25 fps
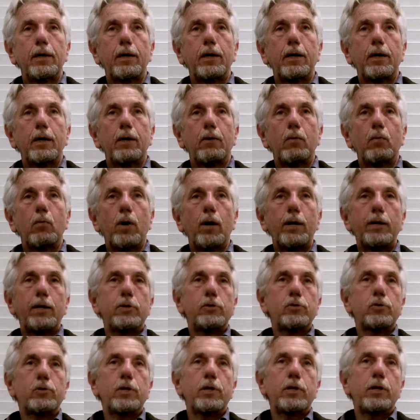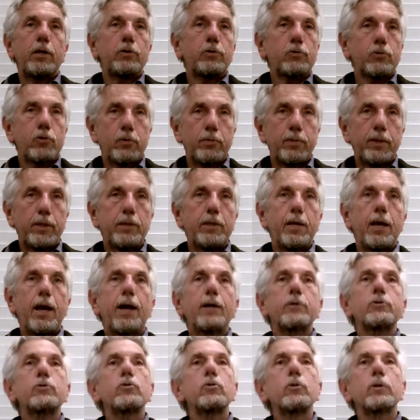Uh, one is an instrument, the
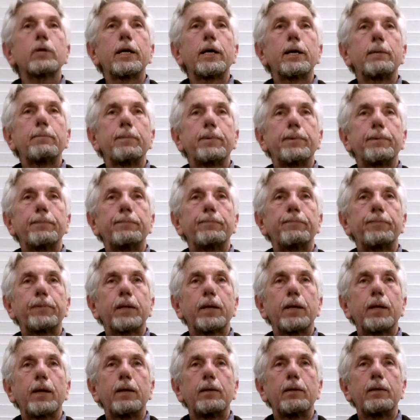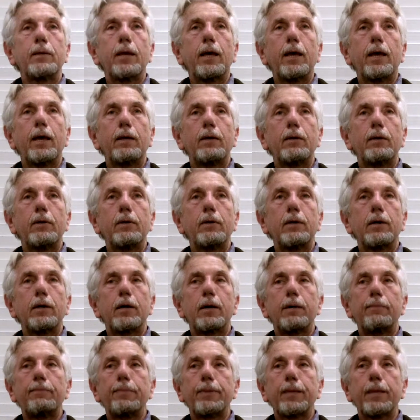astrolabe, and and
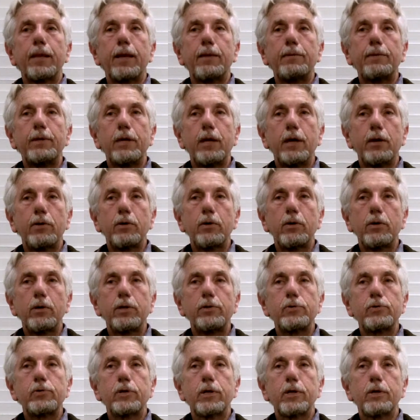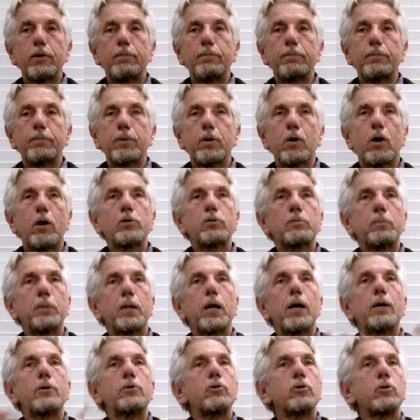um, and the other is a
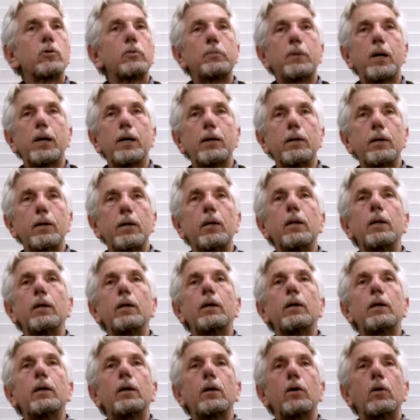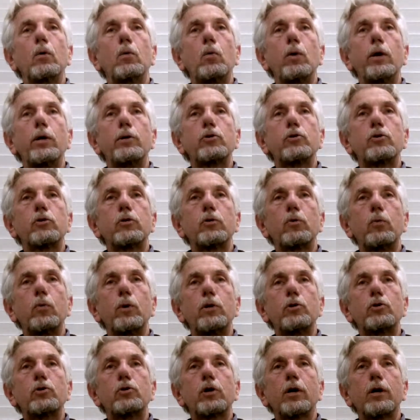cosmological model, which
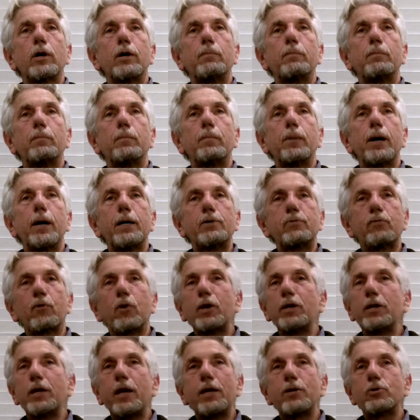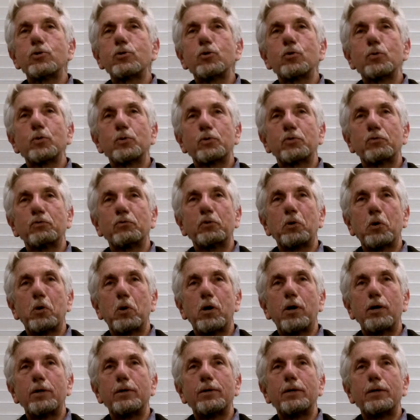which uh, by its very nature was
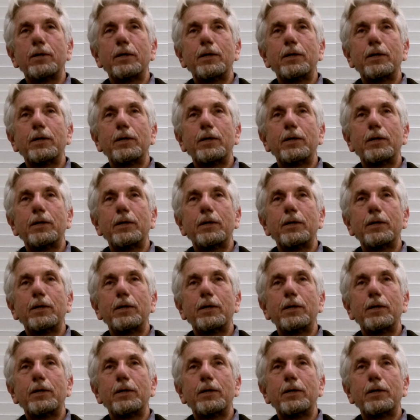flawed,